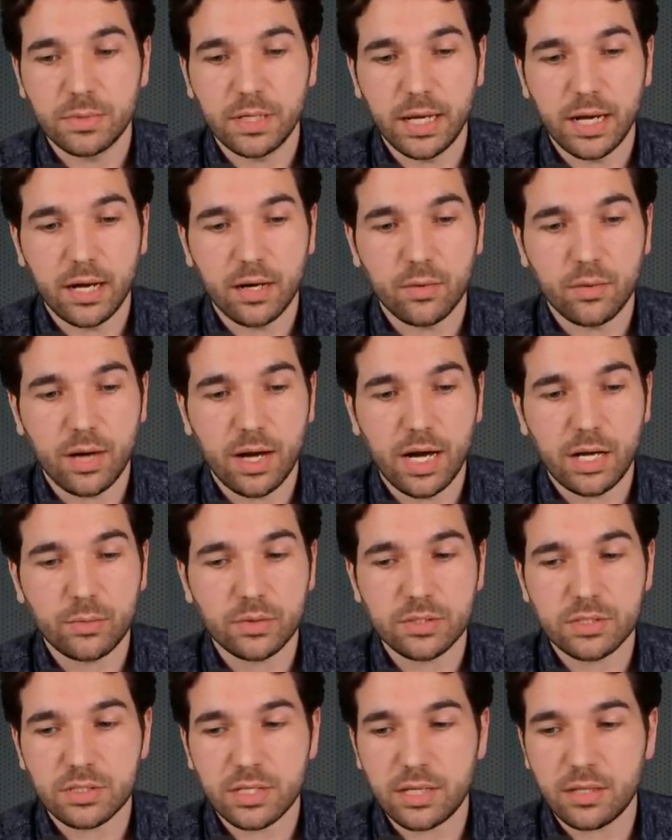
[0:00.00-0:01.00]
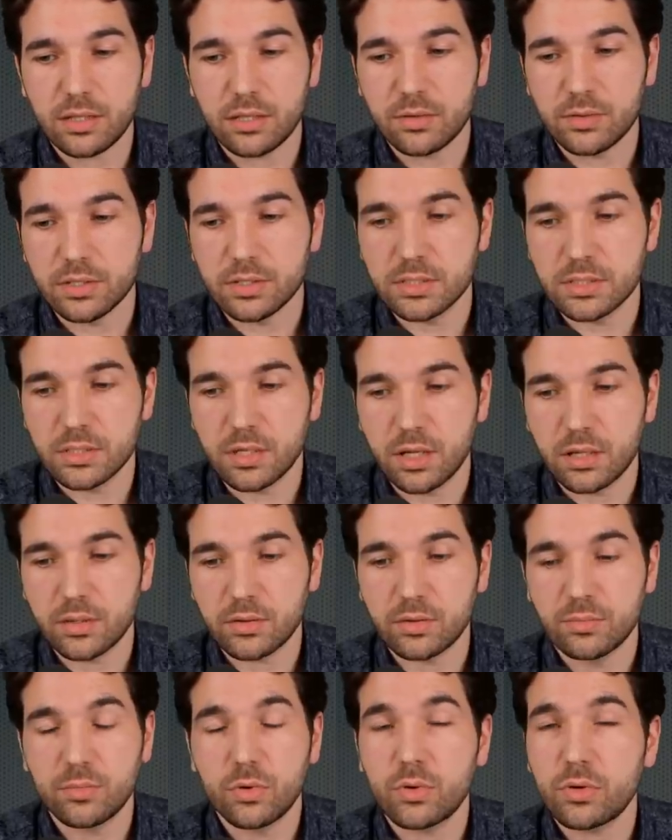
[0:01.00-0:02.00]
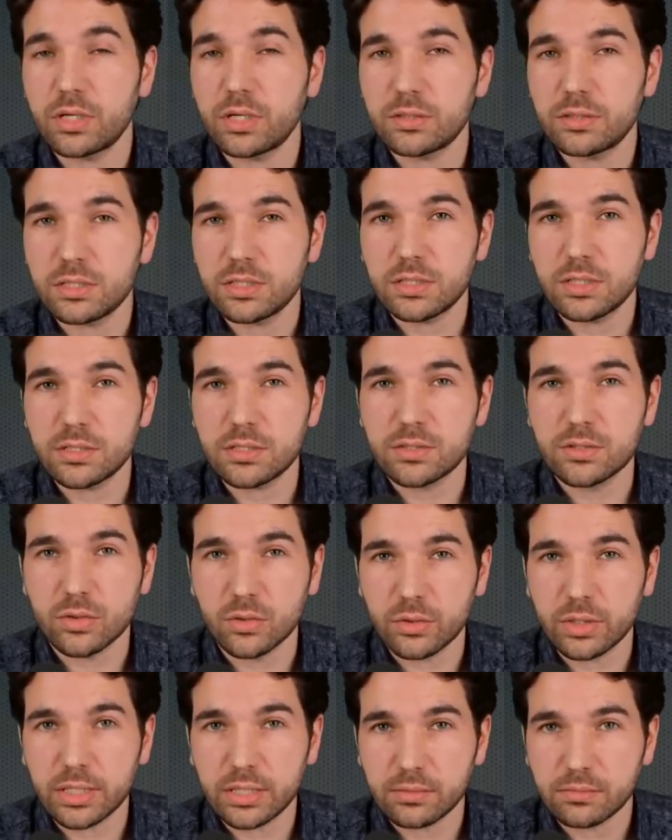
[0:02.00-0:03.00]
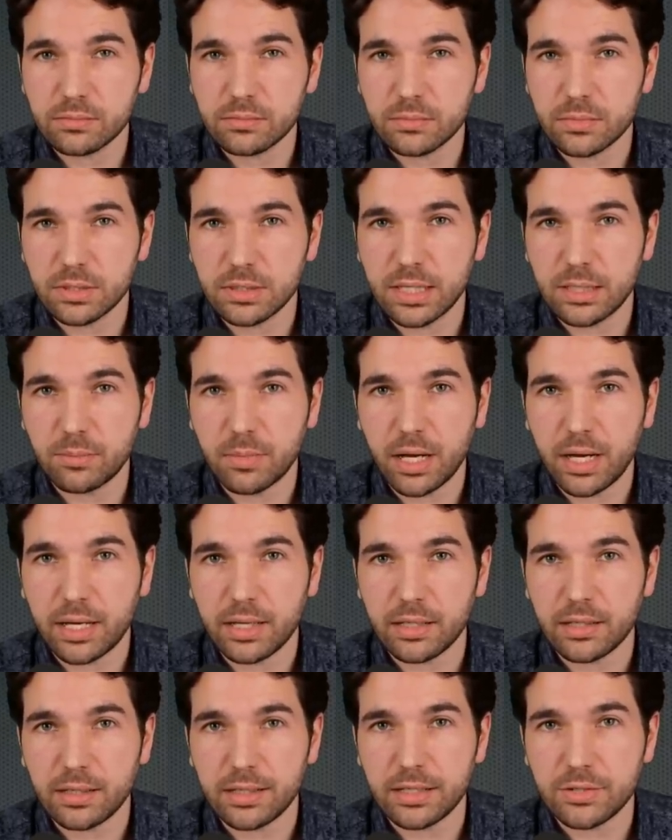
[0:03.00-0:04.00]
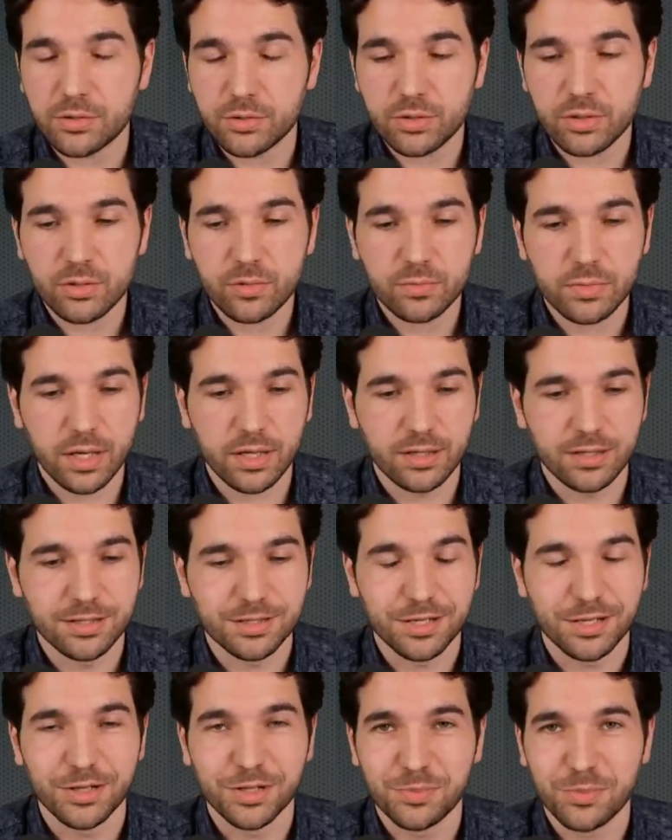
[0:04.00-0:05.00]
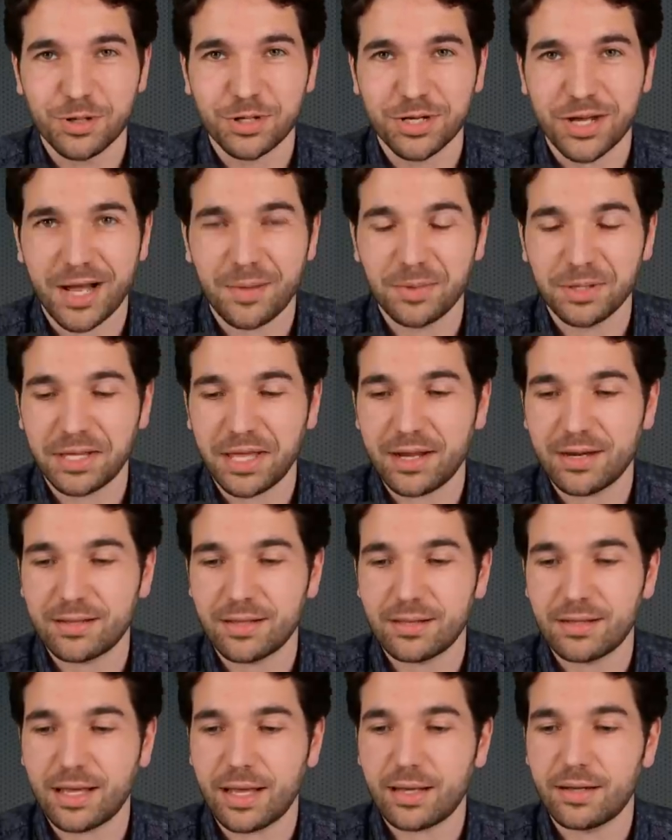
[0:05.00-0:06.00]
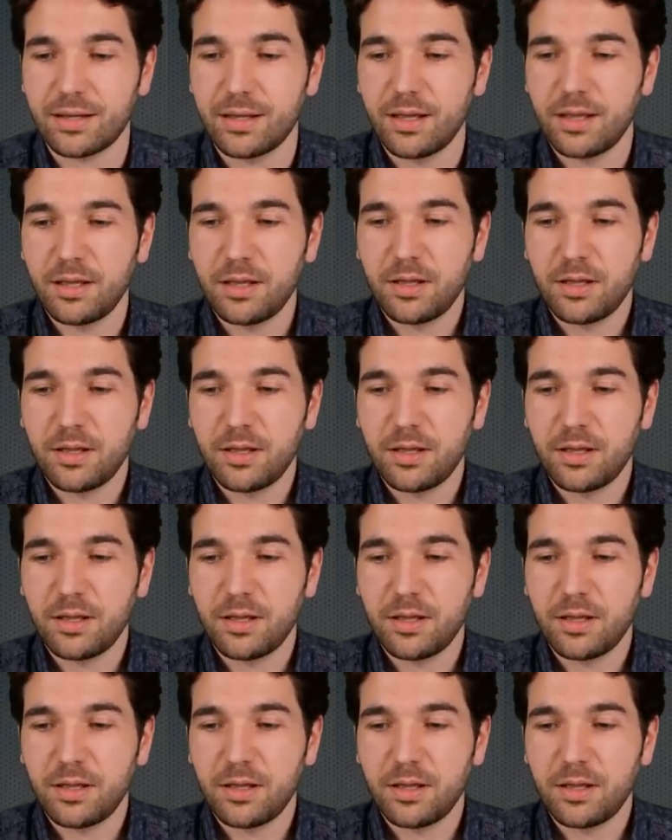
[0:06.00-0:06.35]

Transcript: Now, I will say there is a little more to this story than my intro. It's a little more complicated than that,